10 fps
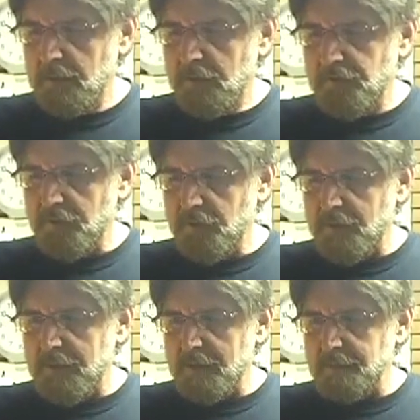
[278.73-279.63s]

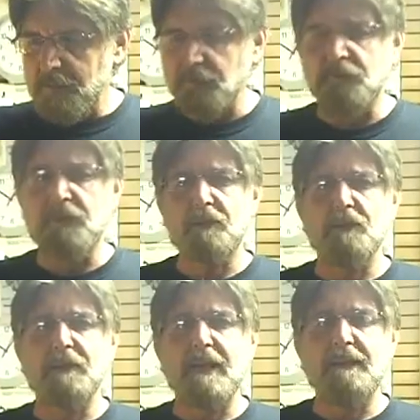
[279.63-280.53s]
So there's a
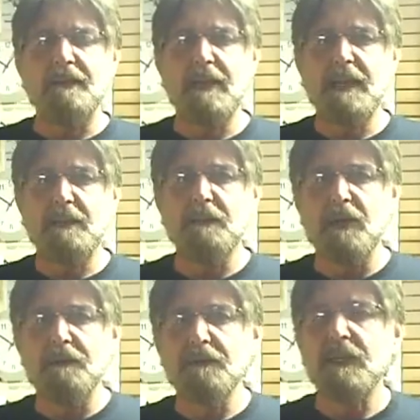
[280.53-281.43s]
gentleman by the name
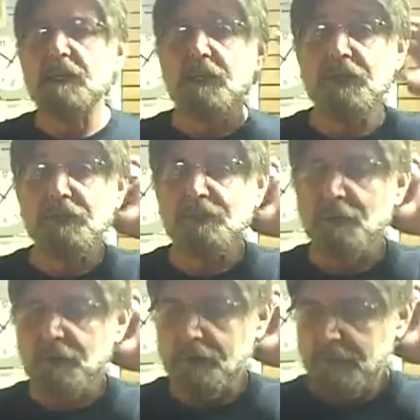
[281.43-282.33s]
of Nick
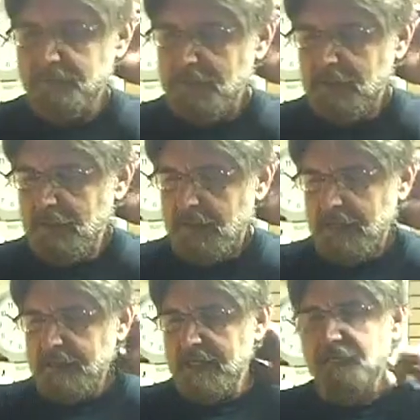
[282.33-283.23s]
Gisburne,
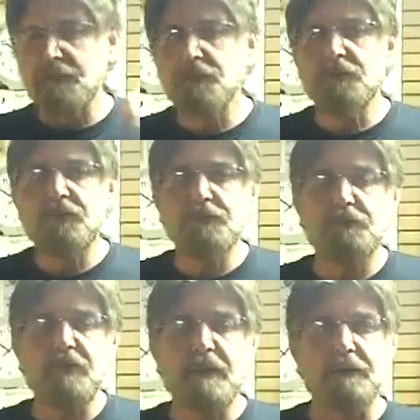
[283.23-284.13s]
and he has a
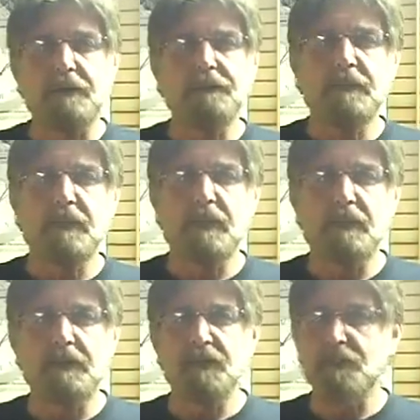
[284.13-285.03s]
YouTube channel,
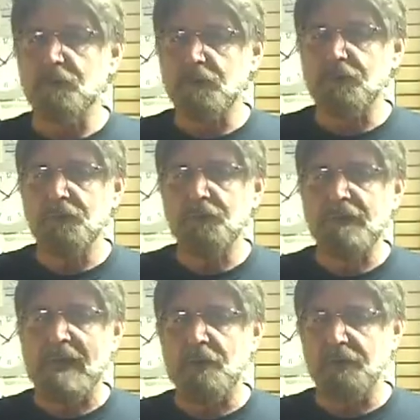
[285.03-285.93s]
Gisburne
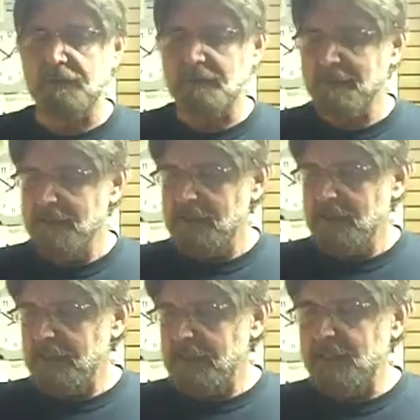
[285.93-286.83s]
2000.
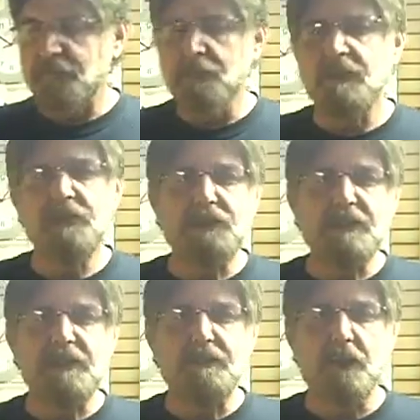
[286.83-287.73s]
And he has a really
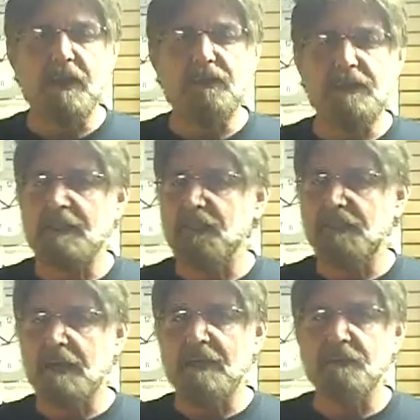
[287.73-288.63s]
unique voice, and he does a
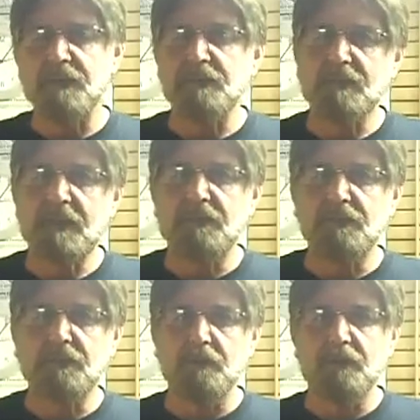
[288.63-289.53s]
lot of
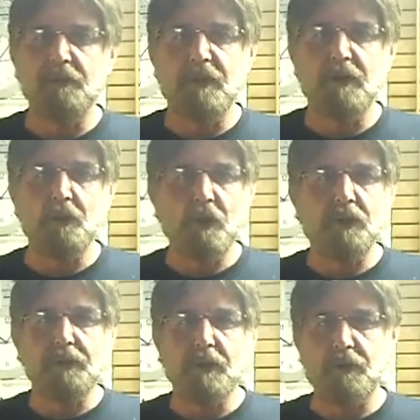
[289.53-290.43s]
recitations of some very
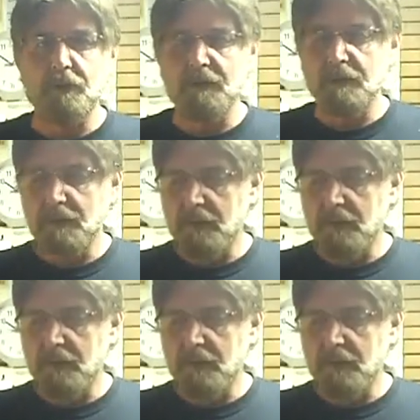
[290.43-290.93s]
well-known